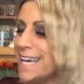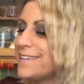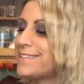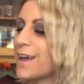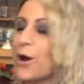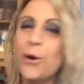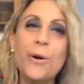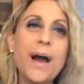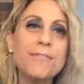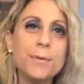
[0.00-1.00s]

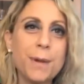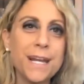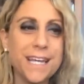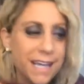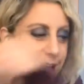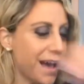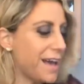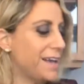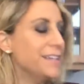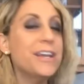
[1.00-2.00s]
so everybody
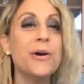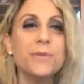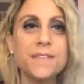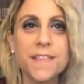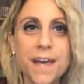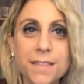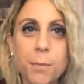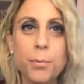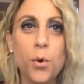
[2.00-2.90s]
knows that the